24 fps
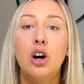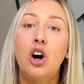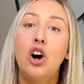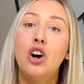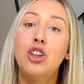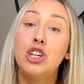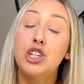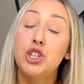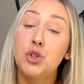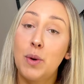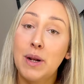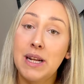
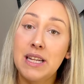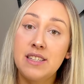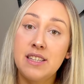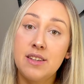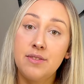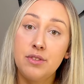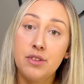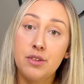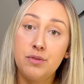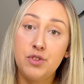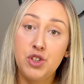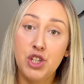the
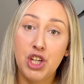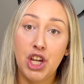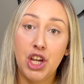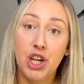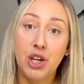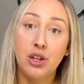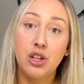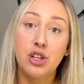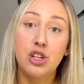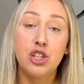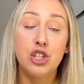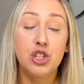27th of
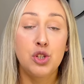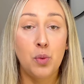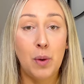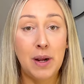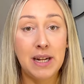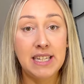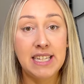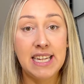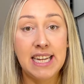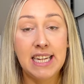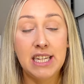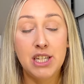June
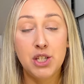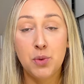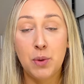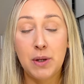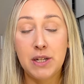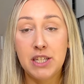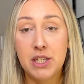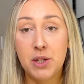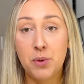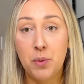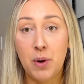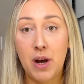
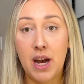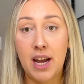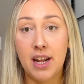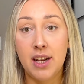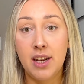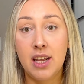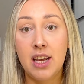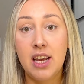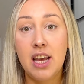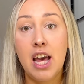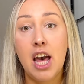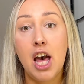2021,
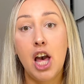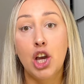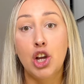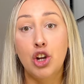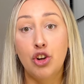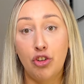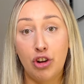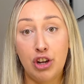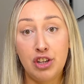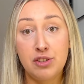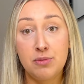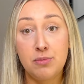a
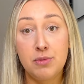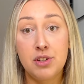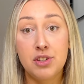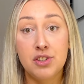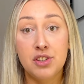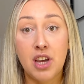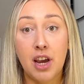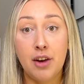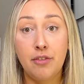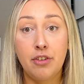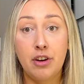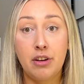gruesome
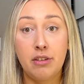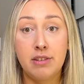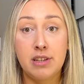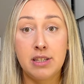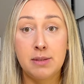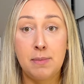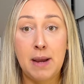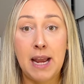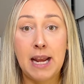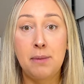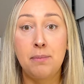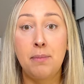discovery was
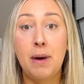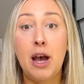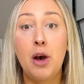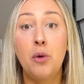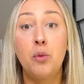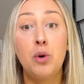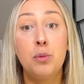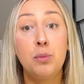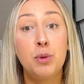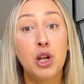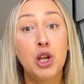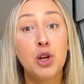made by a
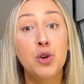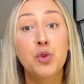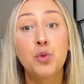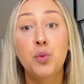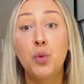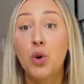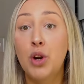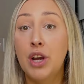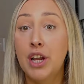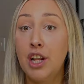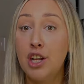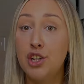woman who was
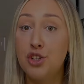walking her